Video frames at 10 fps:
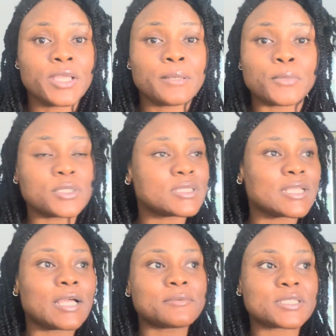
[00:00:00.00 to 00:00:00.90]
Most
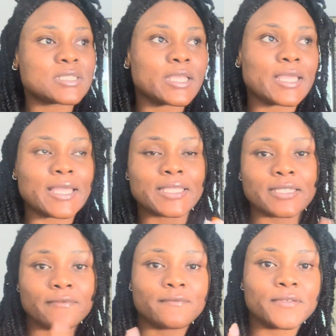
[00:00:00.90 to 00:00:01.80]
times it's like I get
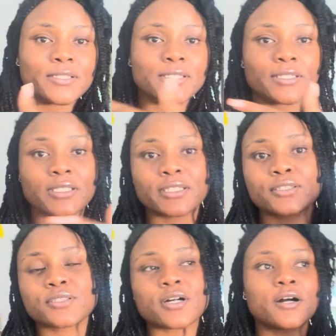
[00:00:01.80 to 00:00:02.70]
a feeling, like a
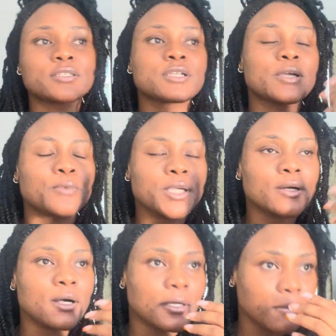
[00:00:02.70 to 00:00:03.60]
touch, I wake
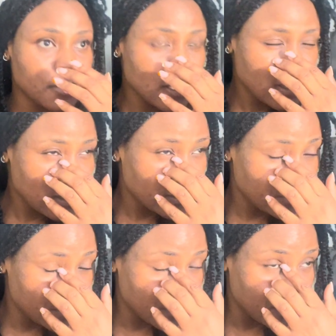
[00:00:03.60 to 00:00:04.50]
up, you
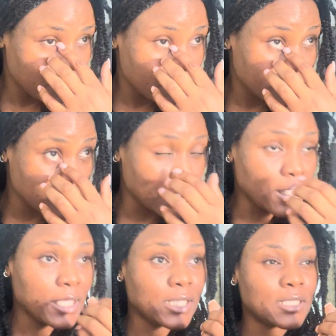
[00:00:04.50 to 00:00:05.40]
know,
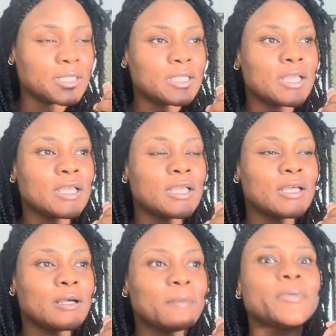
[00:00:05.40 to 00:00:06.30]
and
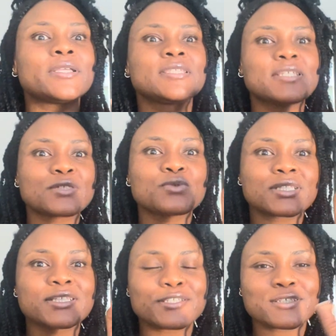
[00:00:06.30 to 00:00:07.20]
but this was
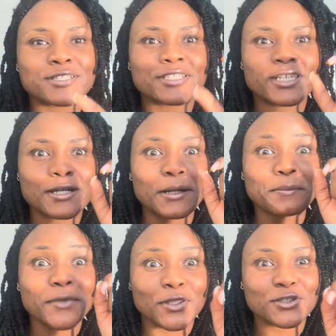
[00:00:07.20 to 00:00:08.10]
literally like a
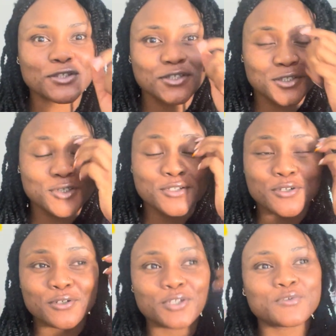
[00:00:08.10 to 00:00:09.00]
pinch,
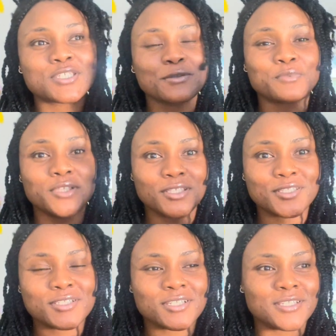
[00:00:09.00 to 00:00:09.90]
it was a
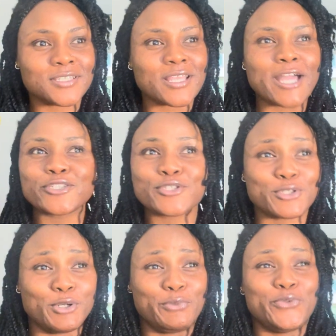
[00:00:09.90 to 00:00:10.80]
pinch, and I just
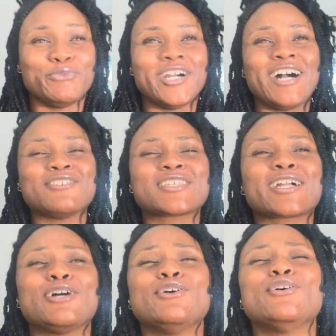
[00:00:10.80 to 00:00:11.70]
I was like,
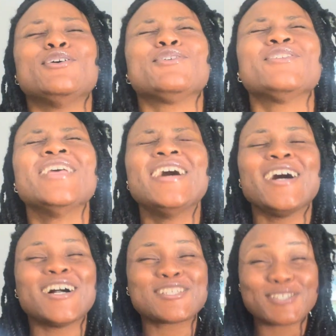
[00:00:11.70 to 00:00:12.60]
oh,
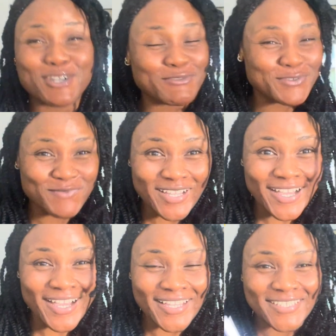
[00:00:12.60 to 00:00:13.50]
I just opened my
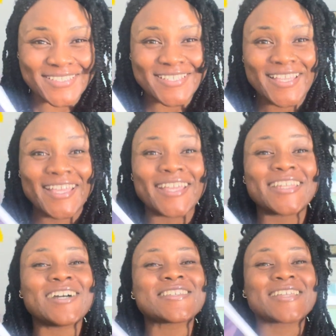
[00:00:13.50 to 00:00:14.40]
eyes, and
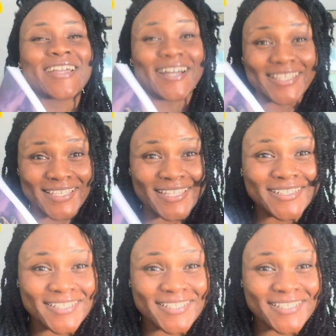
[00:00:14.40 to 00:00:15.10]
I was like, I get it,